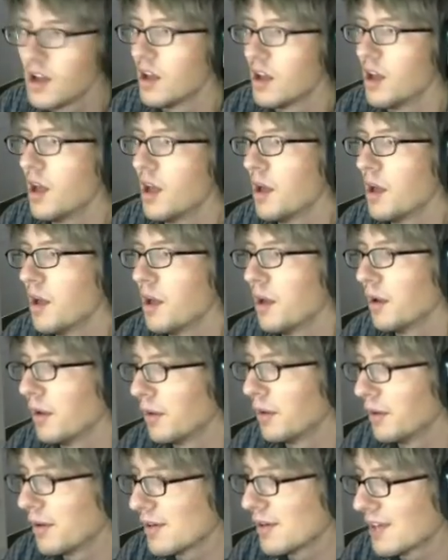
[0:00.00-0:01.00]

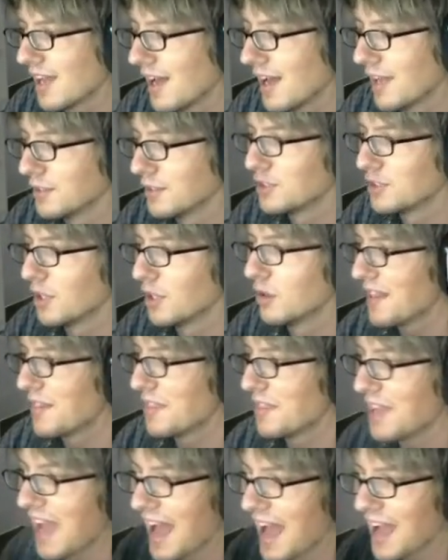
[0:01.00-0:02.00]
Oh, okay. So
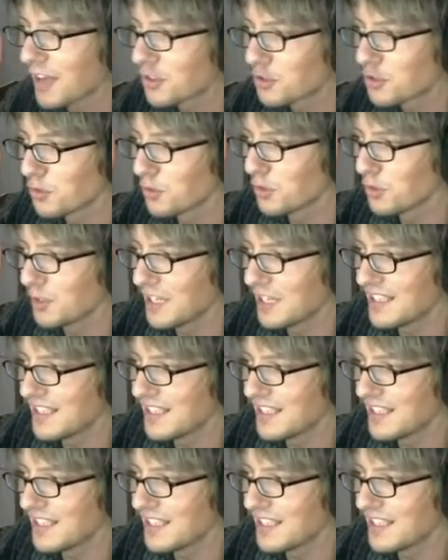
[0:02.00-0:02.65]
the actual